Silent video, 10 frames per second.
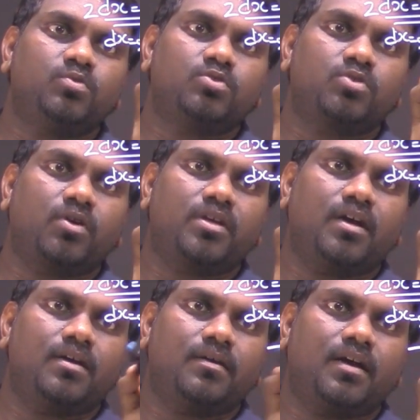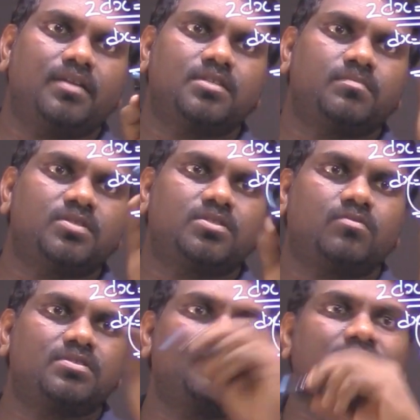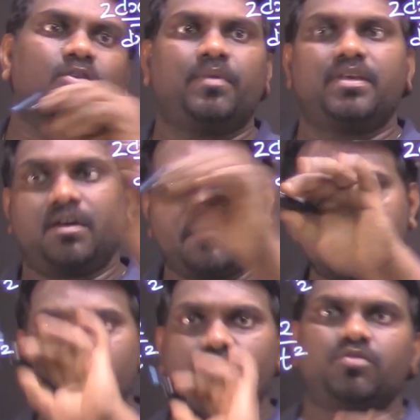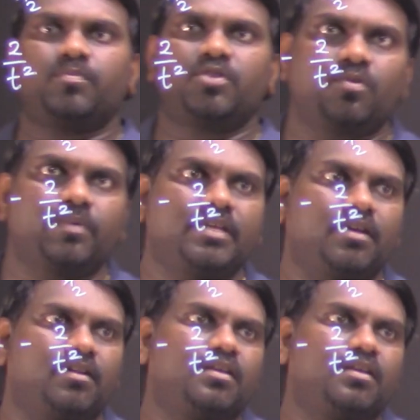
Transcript: Sorry, I just missed out something over here, which you need to put it over here.